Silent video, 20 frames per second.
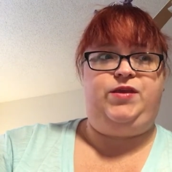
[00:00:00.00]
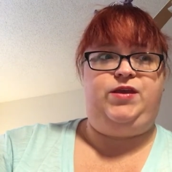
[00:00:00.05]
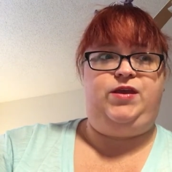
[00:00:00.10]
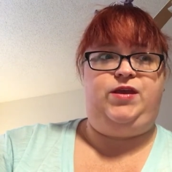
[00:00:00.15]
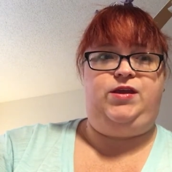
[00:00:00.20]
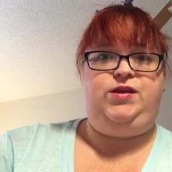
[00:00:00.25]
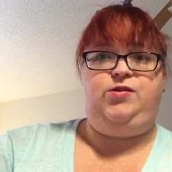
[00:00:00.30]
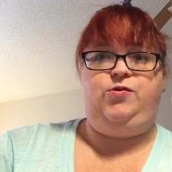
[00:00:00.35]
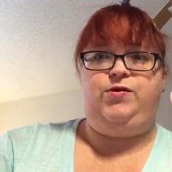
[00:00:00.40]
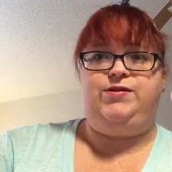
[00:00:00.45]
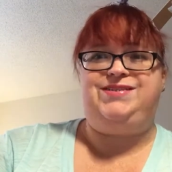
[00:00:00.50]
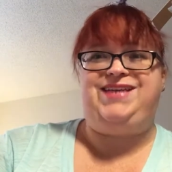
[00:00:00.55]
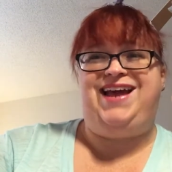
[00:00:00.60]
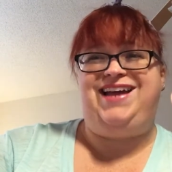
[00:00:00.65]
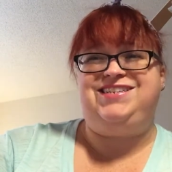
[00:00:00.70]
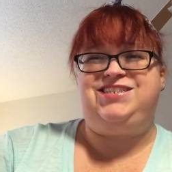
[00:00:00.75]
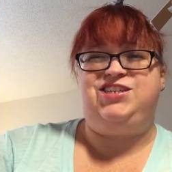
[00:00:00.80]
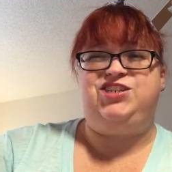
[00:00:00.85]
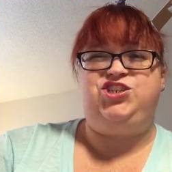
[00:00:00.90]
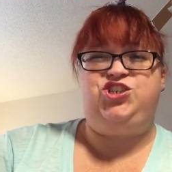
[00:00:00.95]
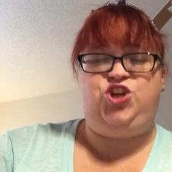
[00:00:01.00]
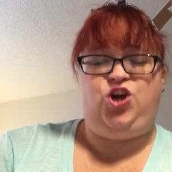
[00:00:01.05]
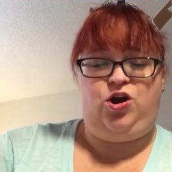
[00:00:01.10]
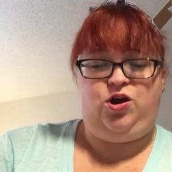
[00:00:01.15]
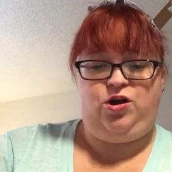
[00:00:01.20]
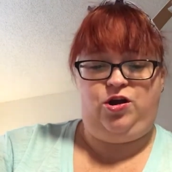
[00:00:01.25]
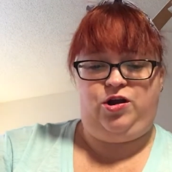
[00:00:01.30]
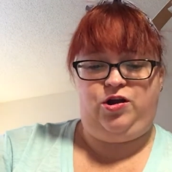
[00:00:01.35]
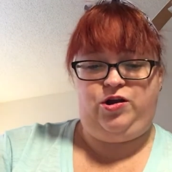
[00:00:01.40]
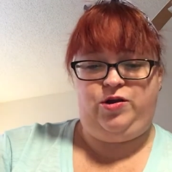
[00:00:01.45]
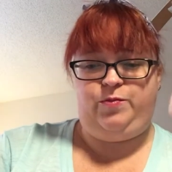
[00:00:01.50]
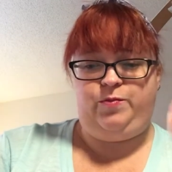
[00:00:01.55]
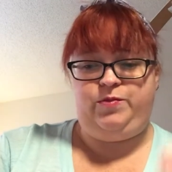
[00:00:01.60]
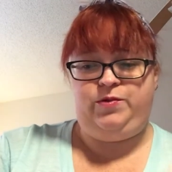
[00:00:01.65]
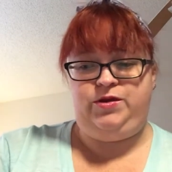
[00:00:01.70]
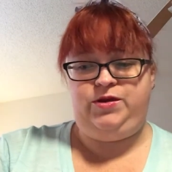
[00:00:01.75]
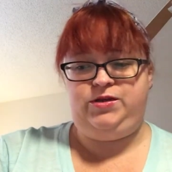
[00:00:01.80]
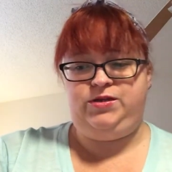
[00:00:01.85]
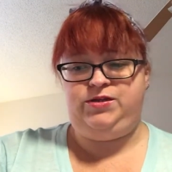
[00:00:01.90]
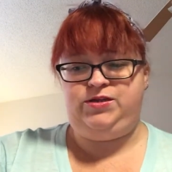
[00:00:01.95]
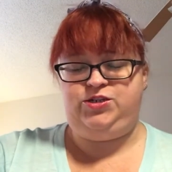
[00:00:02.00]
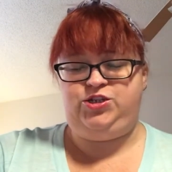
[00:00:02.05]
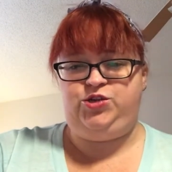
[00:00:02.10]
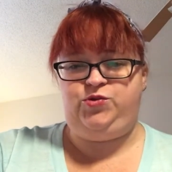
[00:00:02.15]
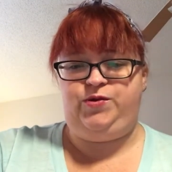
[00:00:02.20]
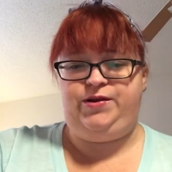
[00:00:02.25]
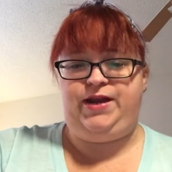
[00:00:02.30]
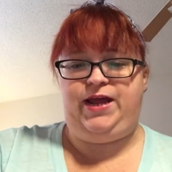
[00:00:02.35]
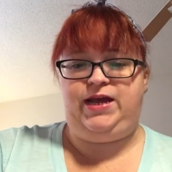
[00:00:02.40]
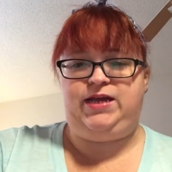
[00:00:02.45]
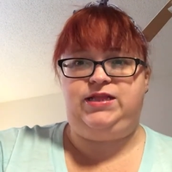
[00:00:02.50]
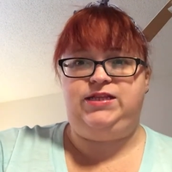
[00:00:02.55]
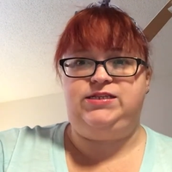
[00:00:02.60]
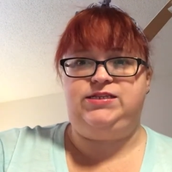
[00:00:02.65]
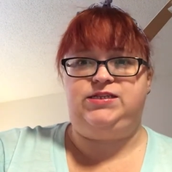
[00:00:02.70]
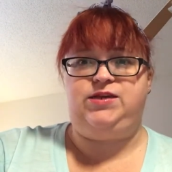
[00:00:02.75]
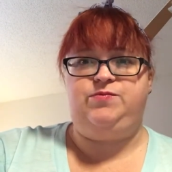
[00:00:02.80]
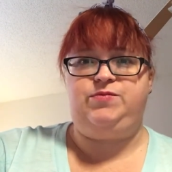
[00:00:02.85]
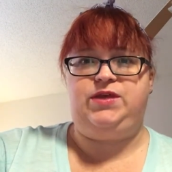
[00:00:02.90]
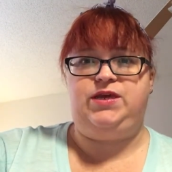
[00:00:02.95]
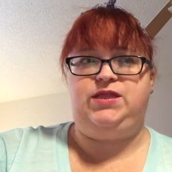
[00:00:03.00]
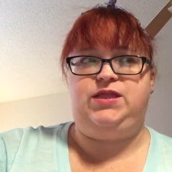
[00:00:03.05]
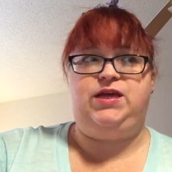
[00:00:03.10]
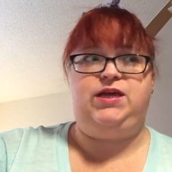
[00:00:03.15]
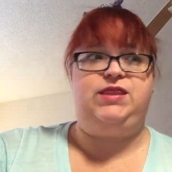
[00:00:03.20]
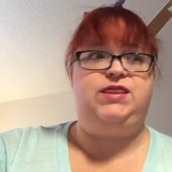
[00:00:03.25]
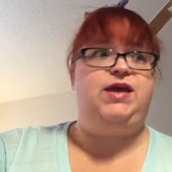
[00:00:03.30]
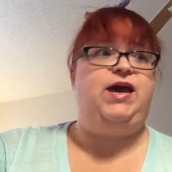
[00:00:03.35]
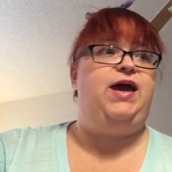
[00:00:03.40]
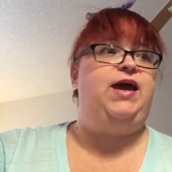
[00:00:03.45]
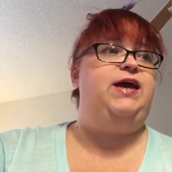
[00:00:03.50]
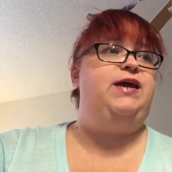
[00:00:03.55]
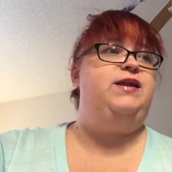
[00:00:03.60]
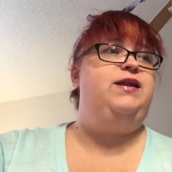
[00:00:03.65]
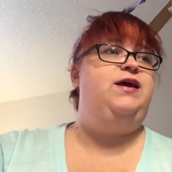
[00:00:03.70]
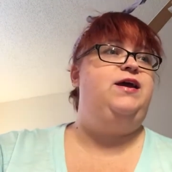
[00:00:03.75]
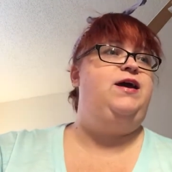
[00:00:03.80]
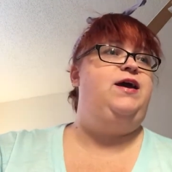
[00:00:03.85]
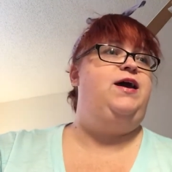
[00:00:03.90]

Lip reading: attach a charm to a necklace, something like that.